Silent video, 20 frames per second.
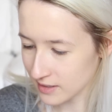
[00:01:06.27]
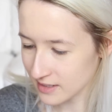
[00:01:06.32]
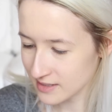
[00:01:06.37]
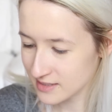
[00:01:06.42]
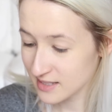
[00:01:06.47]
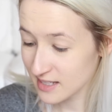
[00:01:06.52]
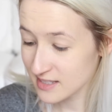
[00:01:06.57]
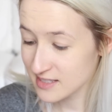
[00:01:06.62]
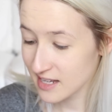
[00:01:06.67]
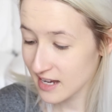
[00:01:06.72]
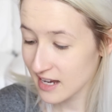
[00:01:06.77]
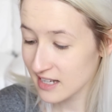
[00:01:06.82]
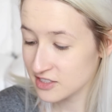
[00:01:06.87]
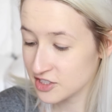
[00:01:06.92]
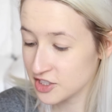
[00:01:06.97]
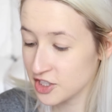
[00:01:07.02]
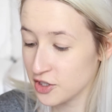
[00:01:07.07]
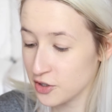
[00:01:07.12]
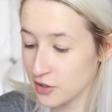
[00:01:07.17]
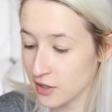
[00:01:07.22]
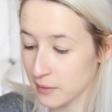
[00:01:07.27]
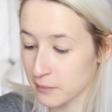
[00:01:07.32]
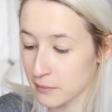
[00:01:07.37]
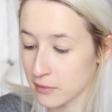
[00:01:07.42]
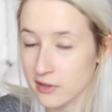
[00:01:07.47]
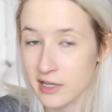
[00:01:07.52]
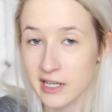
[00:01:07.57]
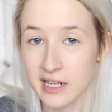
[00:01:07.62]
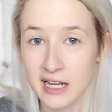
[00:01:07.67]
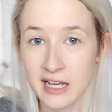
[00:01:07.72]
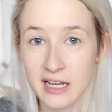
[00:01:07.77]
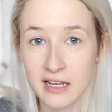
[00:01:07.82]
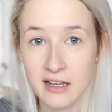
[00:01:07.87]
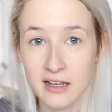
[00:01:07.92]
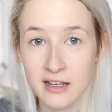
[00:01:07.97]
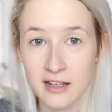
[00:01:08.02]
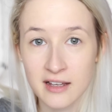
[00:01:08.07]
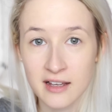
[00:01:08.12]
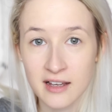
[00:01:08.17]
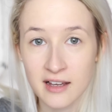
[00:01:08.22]
It says it has cucumber in it,
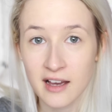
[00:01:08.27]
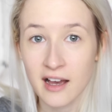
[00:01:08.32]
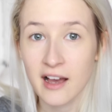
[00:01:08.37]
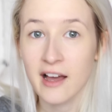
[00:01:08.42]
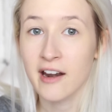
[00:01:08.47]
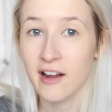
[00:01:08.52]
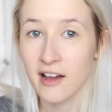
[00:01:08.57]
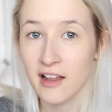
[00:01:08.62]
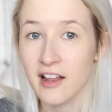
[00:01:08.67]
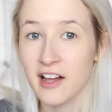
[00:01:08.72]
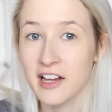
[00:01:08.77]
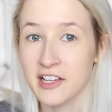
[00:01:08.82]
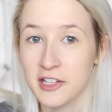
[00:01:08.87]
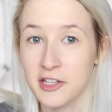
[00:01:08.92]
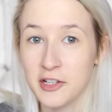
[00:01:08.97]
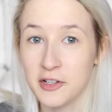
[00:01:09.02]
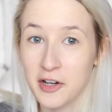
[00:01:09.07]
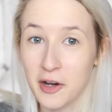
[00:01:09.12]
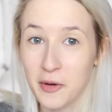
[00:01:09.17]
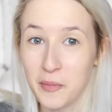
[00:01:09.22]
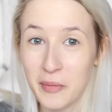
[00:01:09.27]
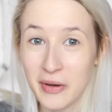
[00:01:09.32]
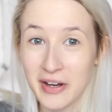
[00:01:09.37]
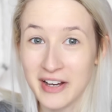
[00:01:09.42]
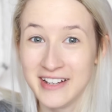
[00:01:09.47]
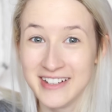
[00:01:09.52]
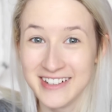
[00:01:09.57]
and I like cucumber.